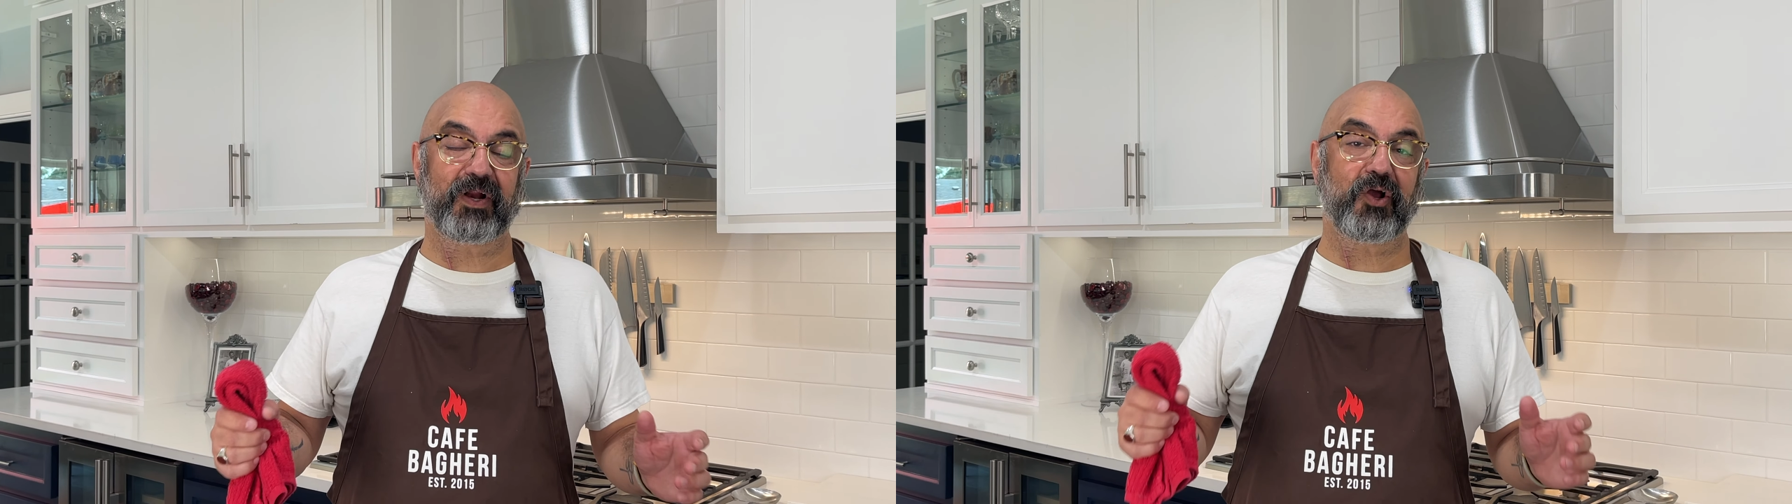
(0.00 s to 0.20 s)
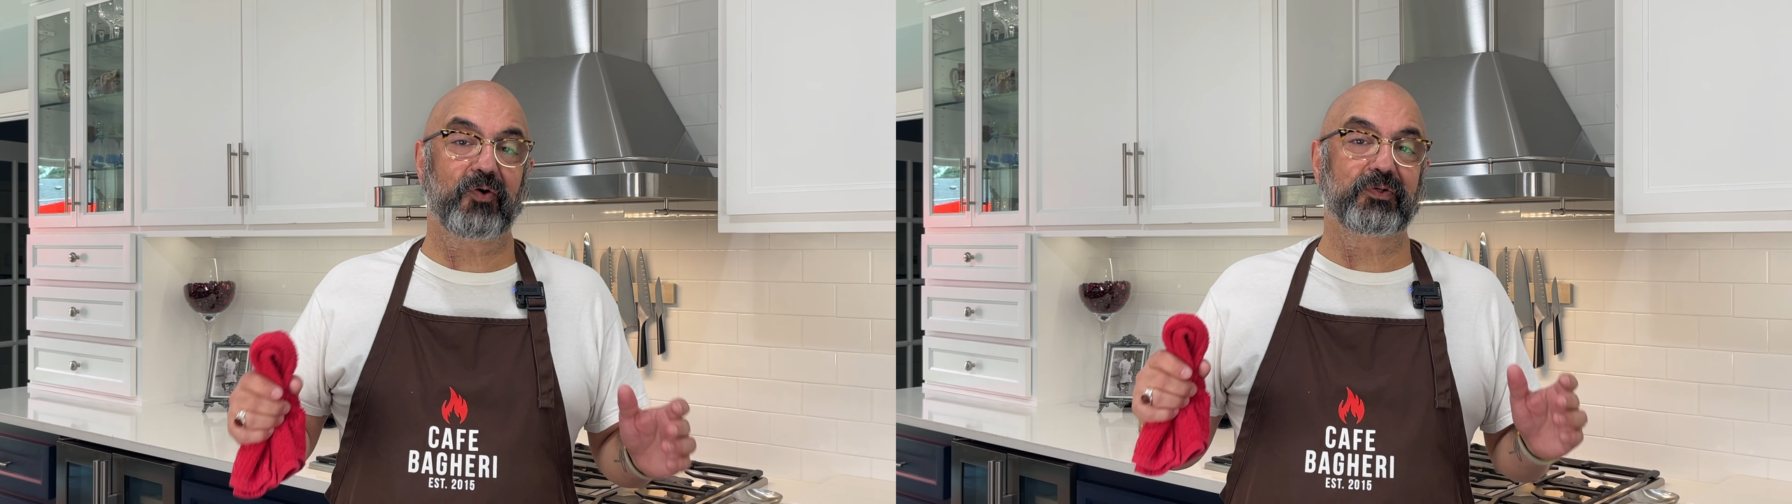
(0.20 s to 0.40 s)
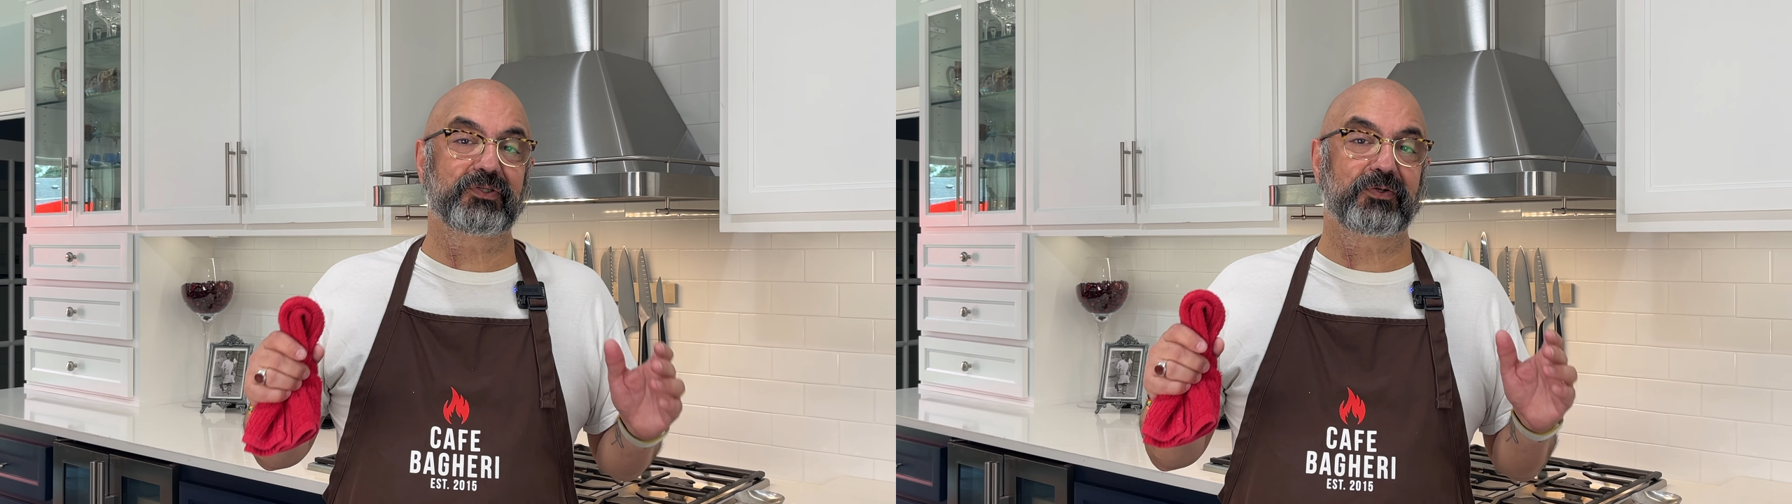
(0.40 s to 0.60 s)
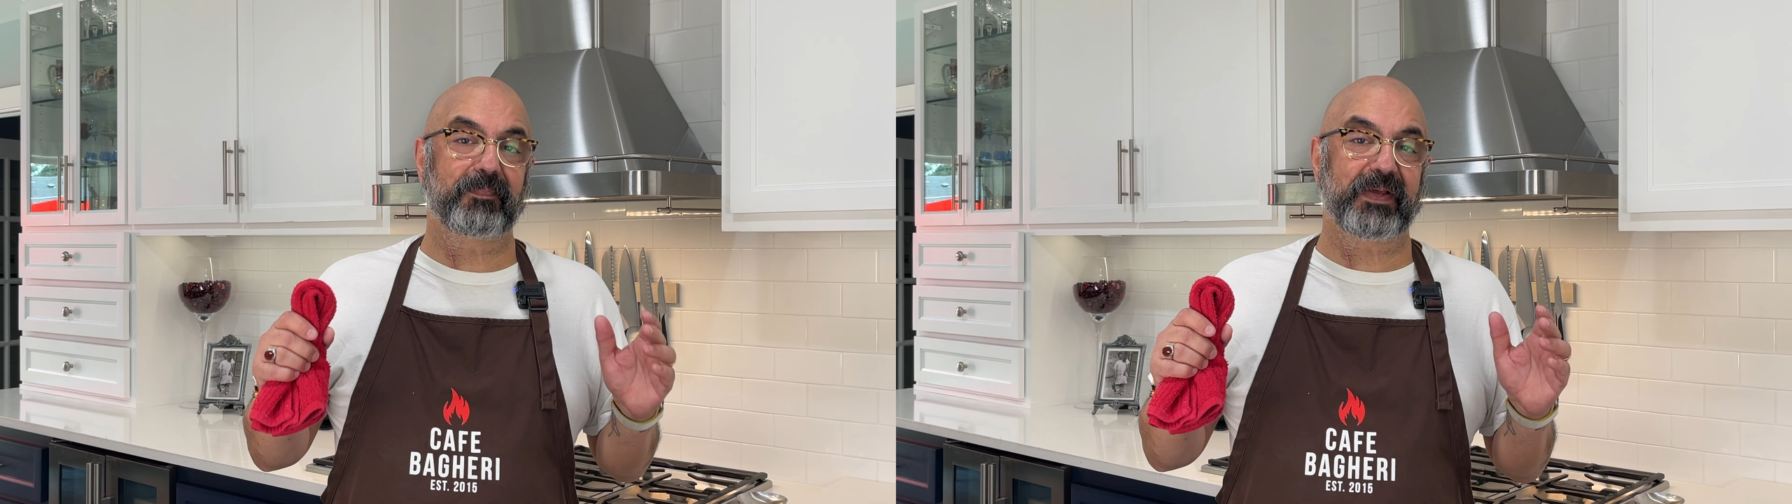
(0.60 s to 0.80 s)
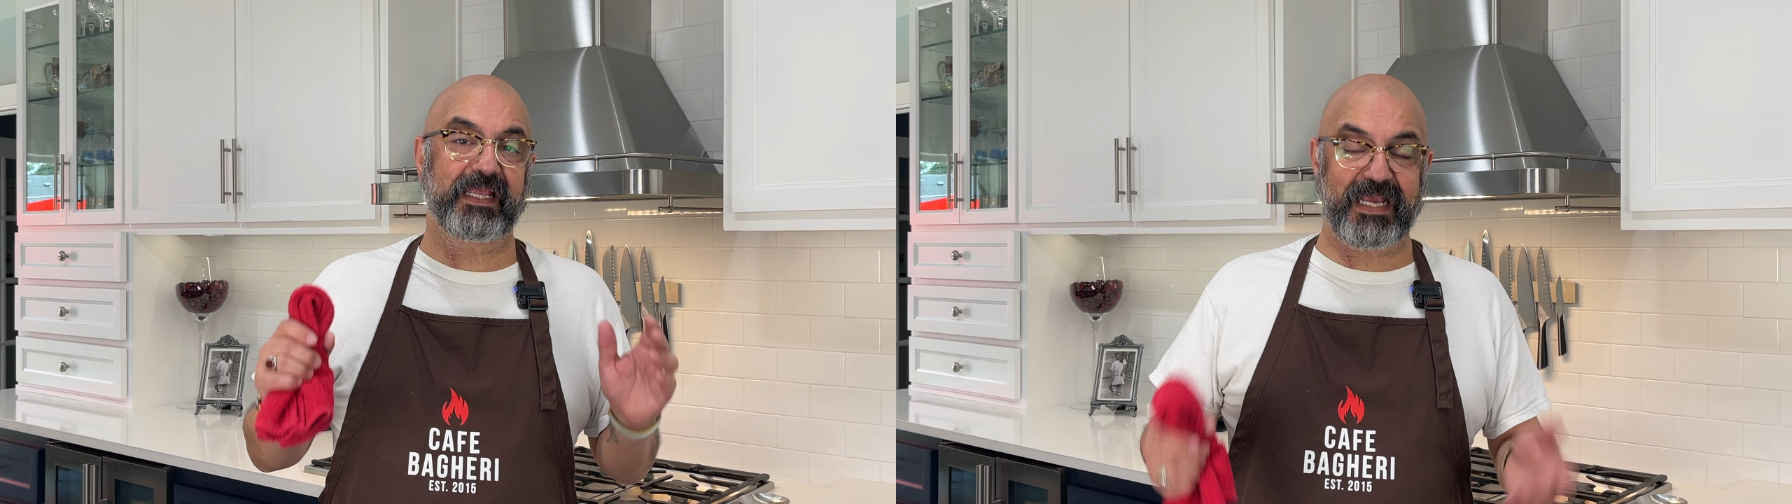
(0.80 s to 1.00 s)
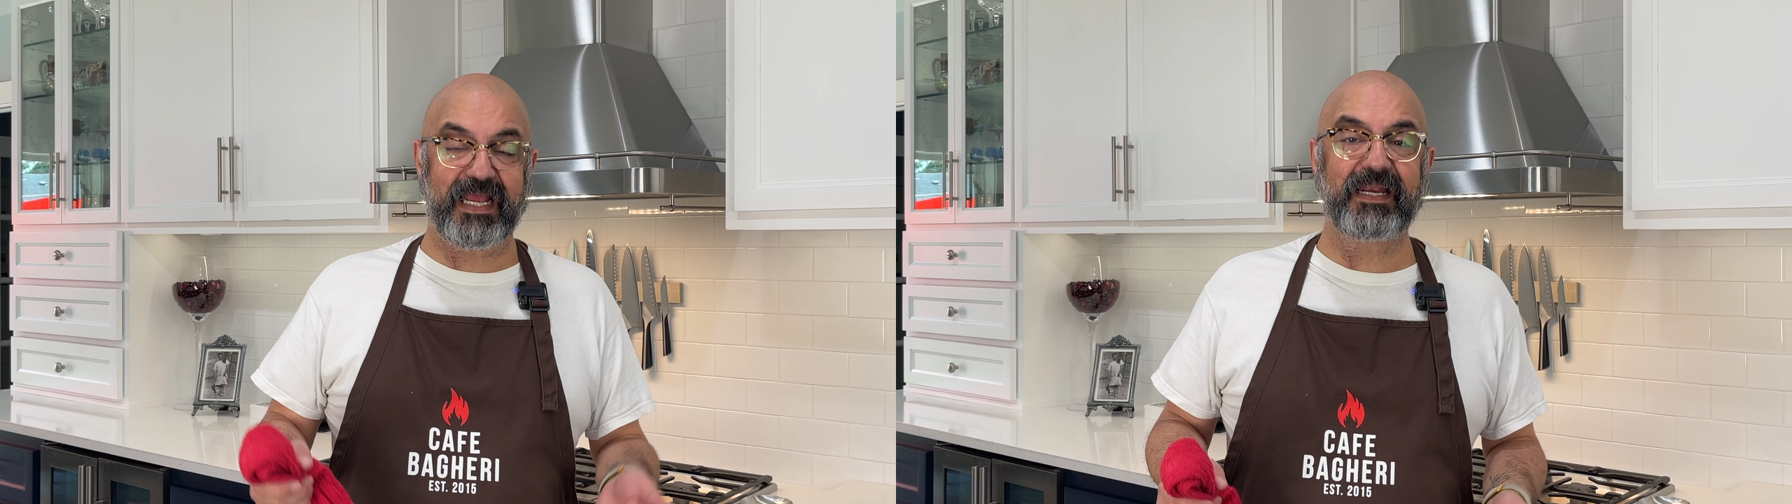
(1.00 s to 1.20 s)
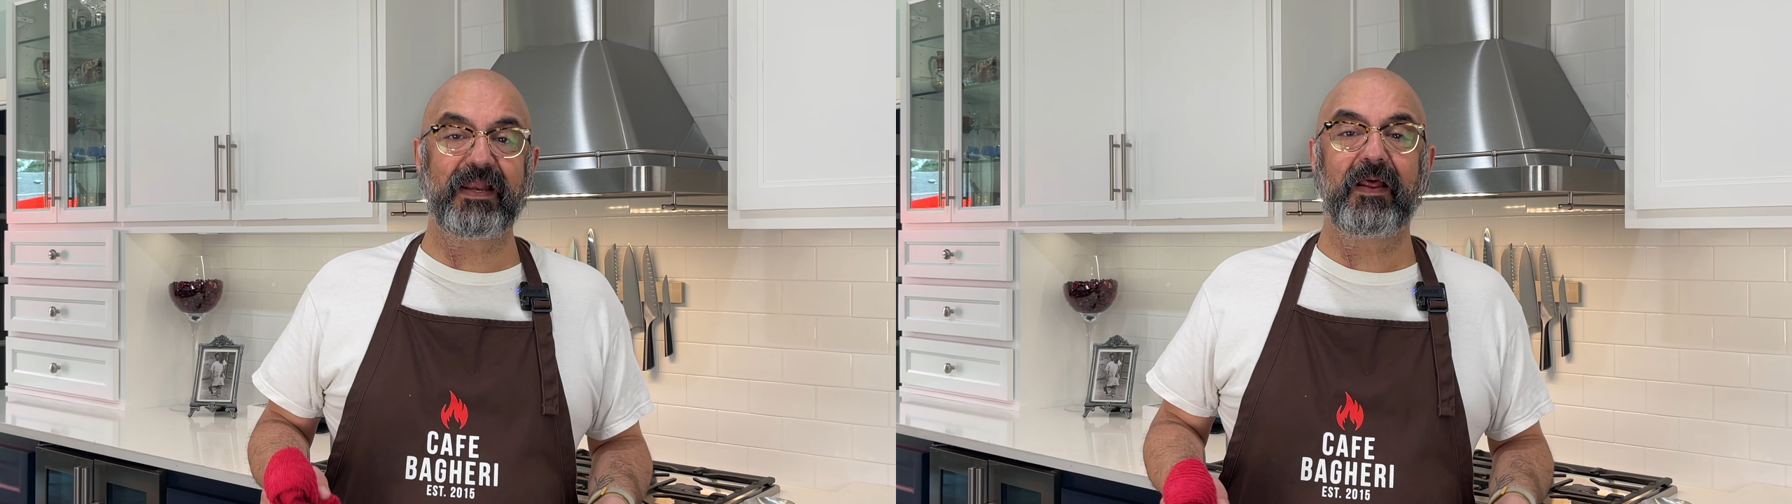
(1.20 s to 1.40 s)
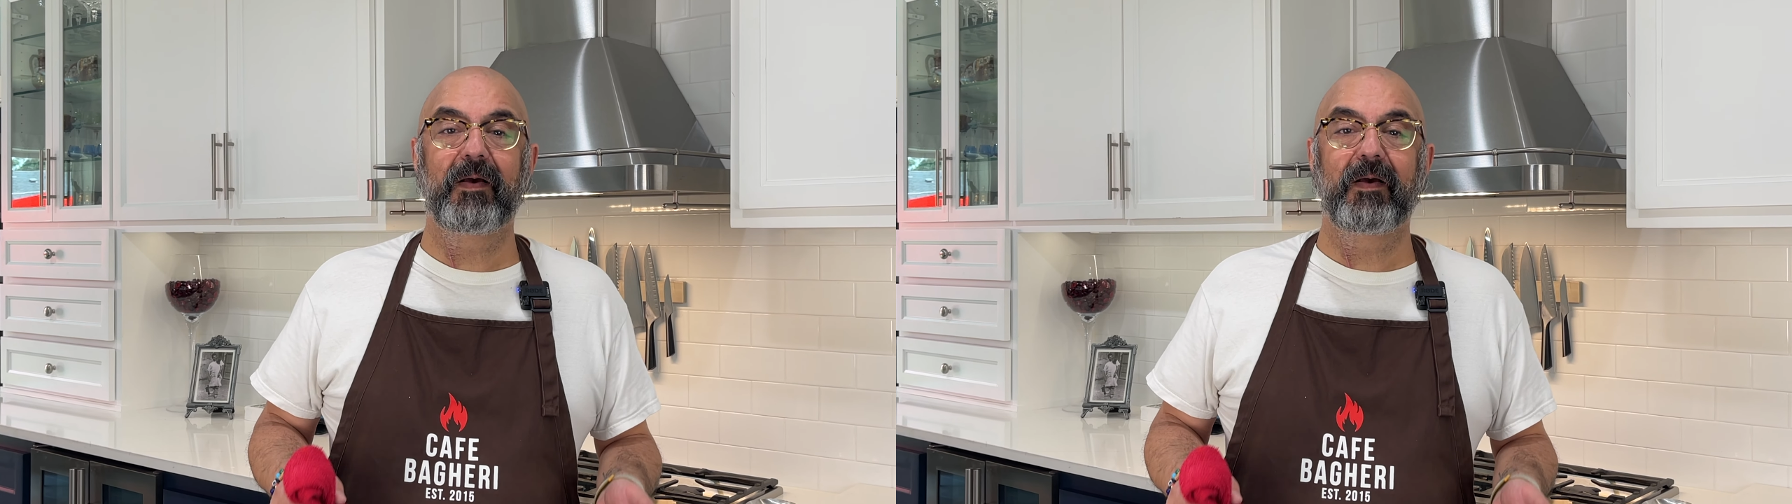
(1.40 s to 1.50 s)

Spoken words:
going to begin